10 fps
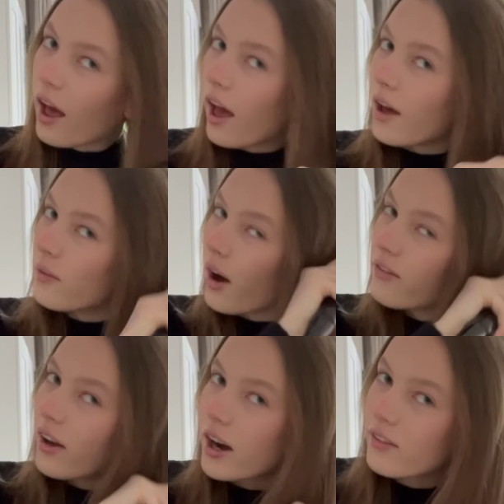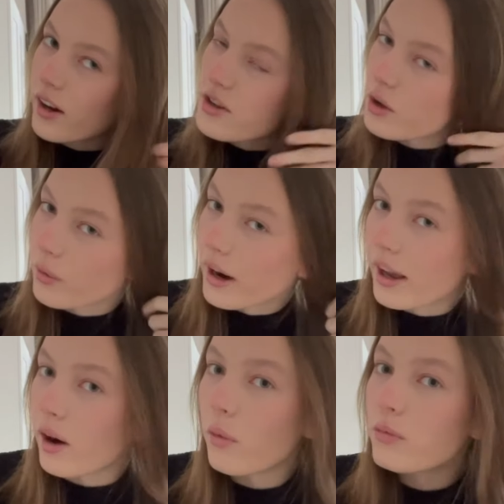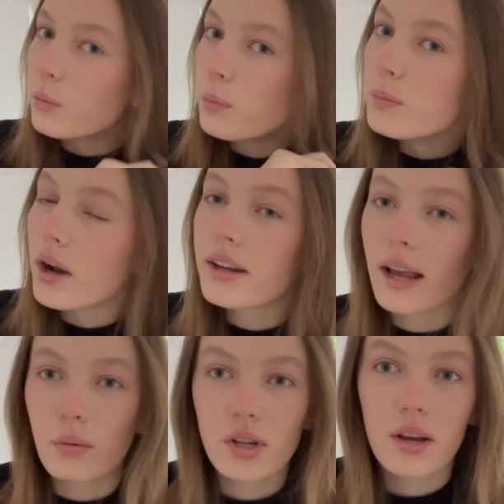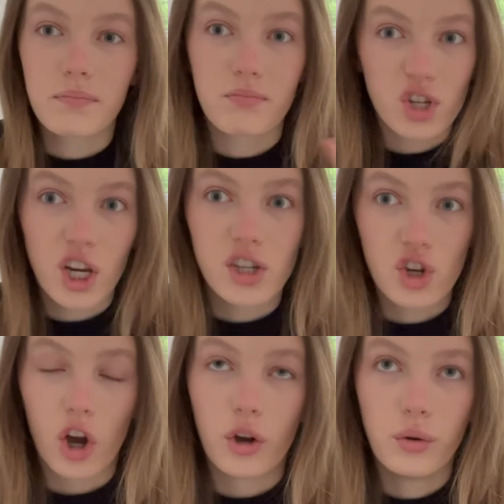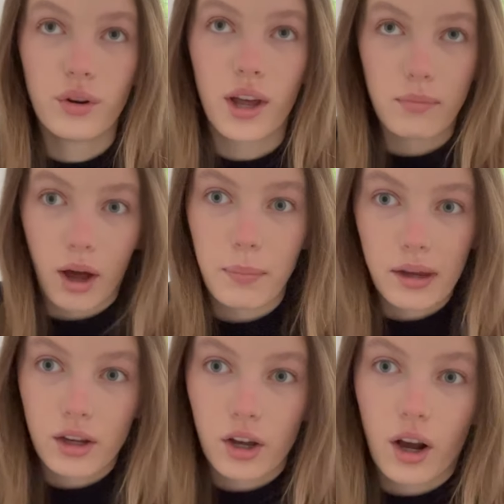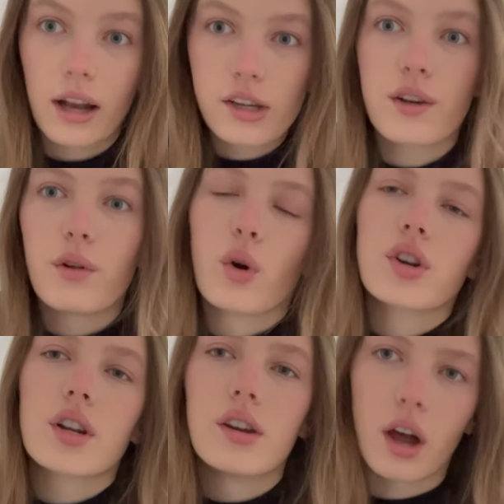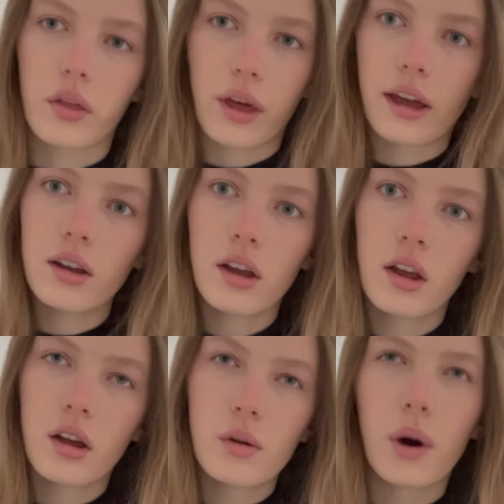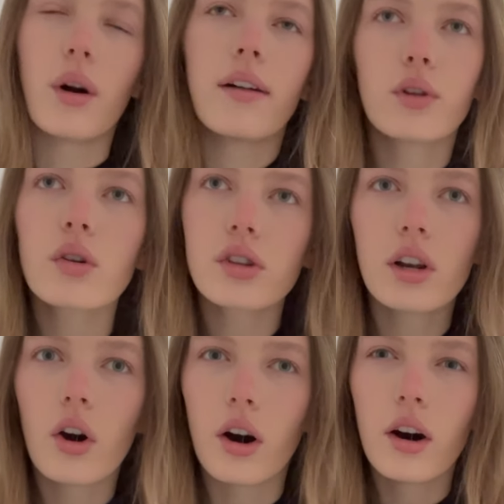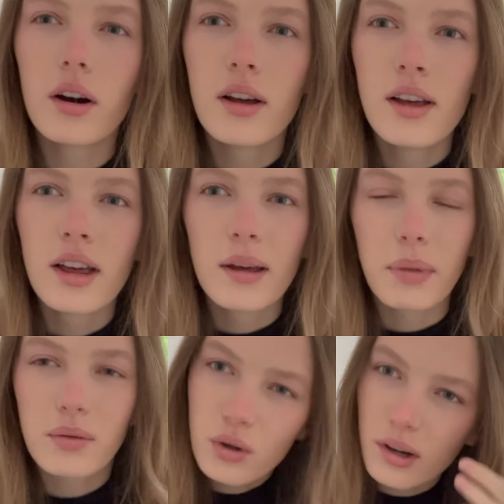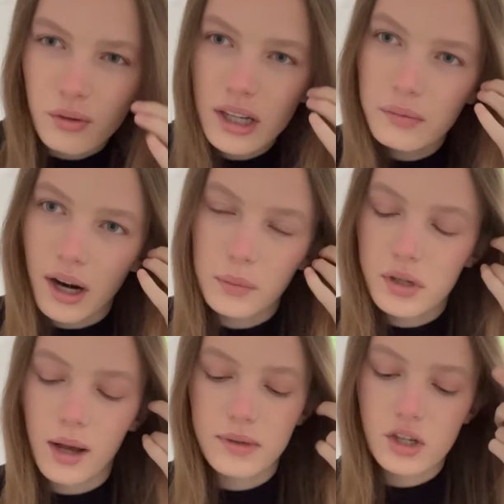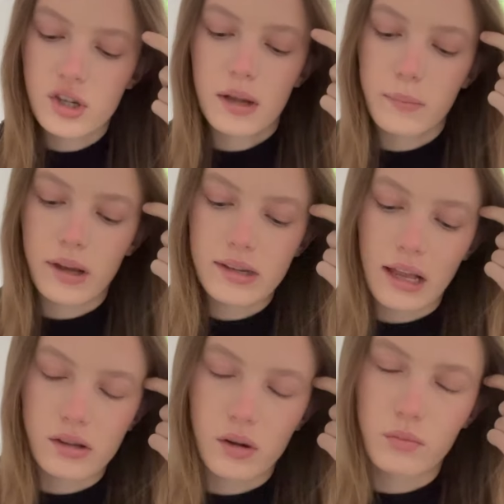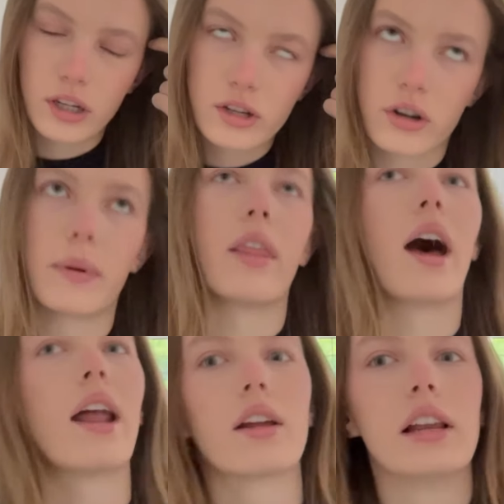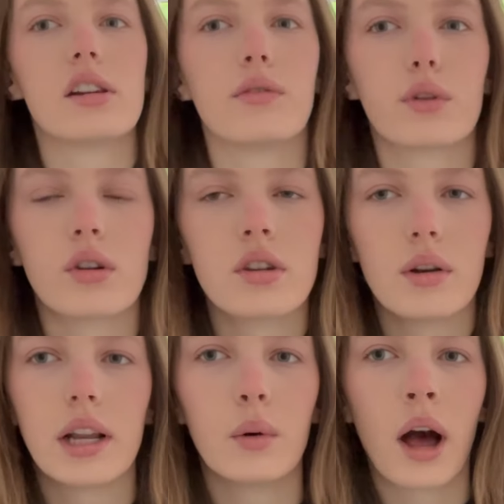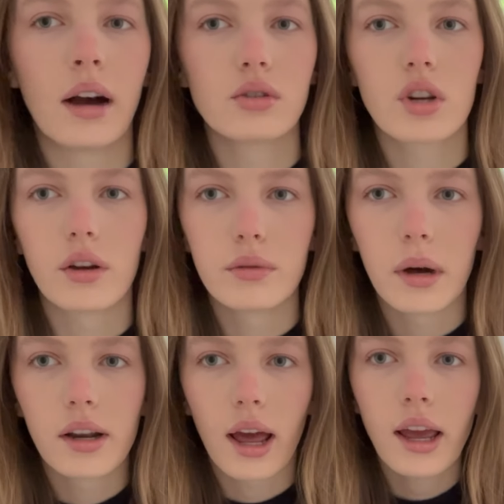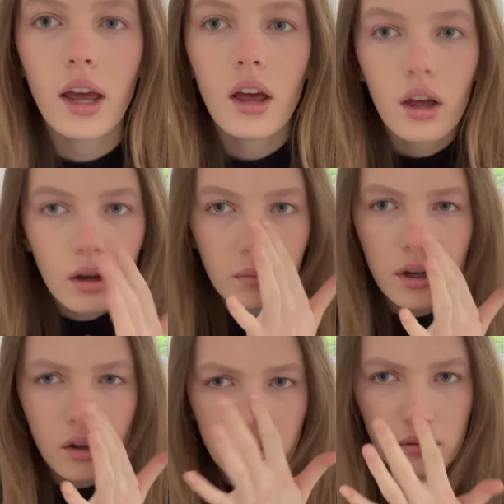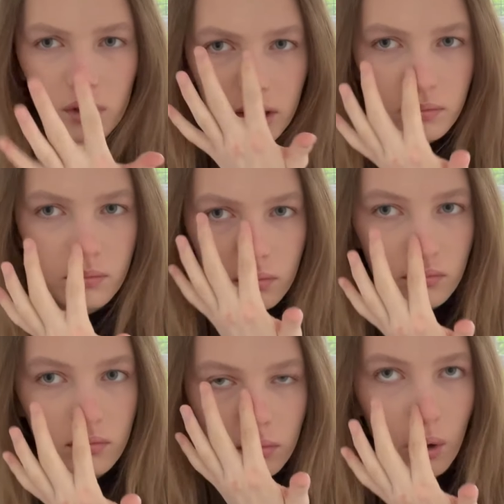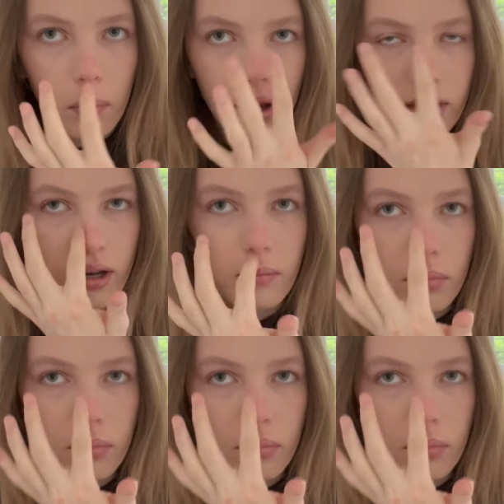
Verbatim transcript: Um, I'm very, very sorry. Monday was a shit show in my opinion. I literally vlogged nothing. Well, I vlogged a lot, but it was all at really random times. It just didn't make sense. So I'm really sorry about that. And I literally forgot to do a little outro for Monday. My nose is really not blended in